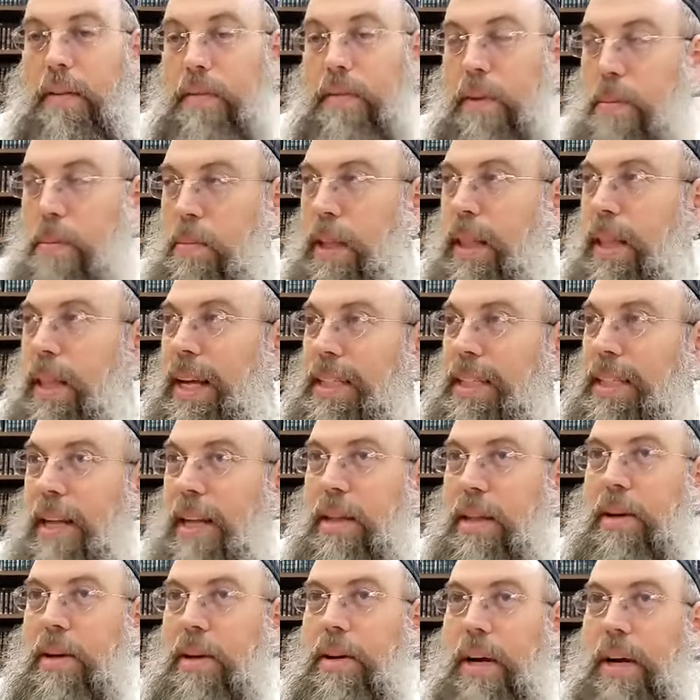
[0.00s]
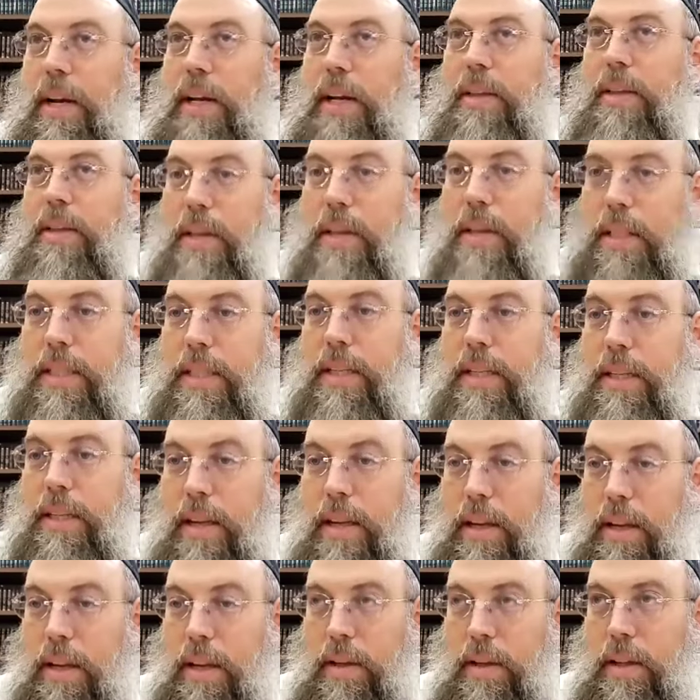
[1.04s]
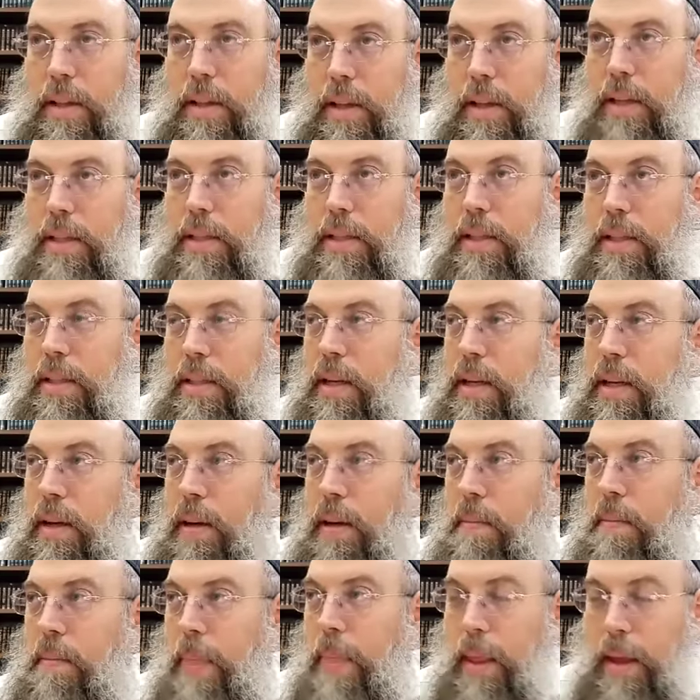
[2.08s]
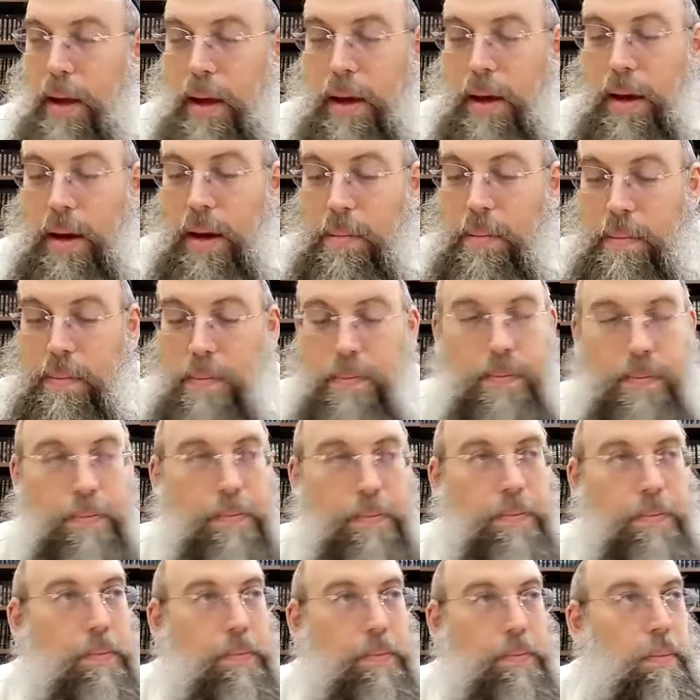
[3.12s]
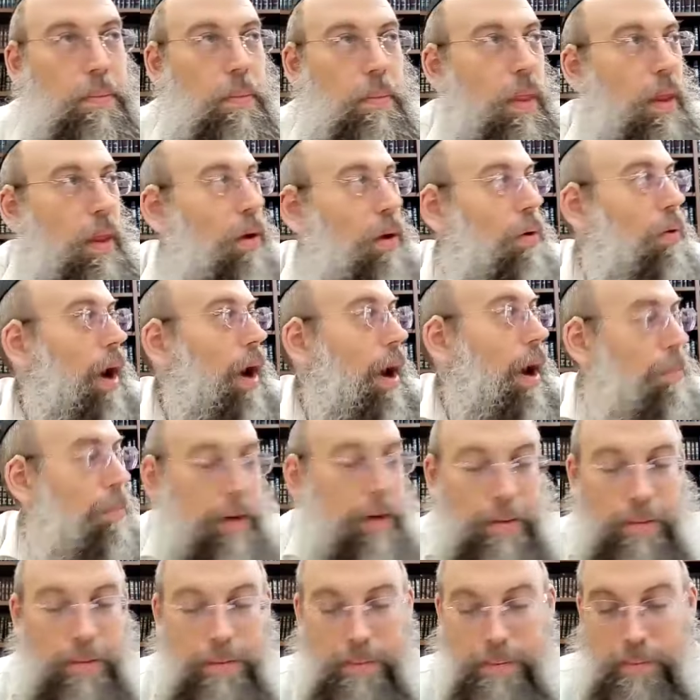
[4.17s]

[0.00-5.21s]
But let's say the kohen doesn't doesn't um, grab it.